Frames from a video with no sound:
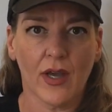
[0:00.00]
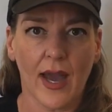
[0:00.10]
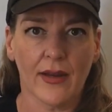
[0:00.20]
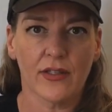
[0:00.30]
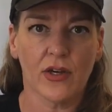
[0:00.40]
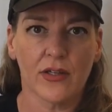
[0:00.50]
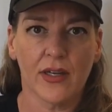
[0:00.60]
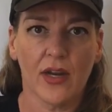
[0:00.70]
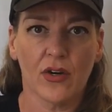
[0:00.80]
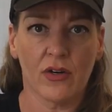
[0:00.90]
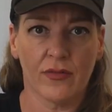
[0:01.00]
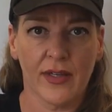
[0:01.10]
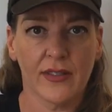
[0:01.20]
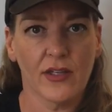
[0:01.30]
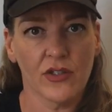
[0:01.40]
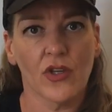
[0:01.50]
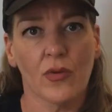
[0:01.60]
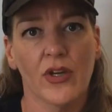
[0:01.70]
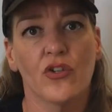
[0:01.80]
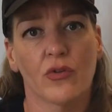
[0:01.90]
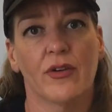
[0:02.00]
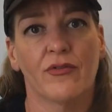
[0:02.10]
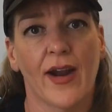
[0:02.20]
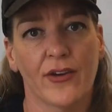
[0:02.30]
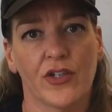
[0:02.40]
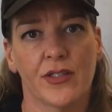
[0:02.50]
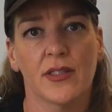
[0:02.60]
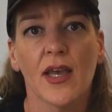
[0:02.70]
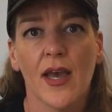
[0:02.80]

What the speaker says: kind of start to get nervous because you don't enjoy fractions.